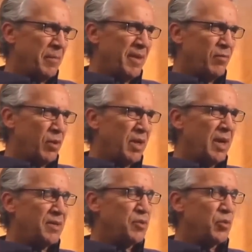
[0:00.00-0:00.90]
of what
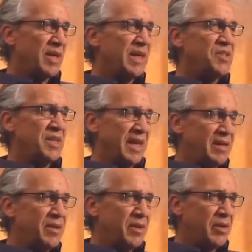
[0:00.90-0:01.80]
God's released
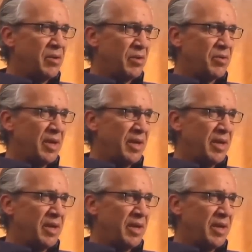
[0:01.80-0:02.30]
into the earth.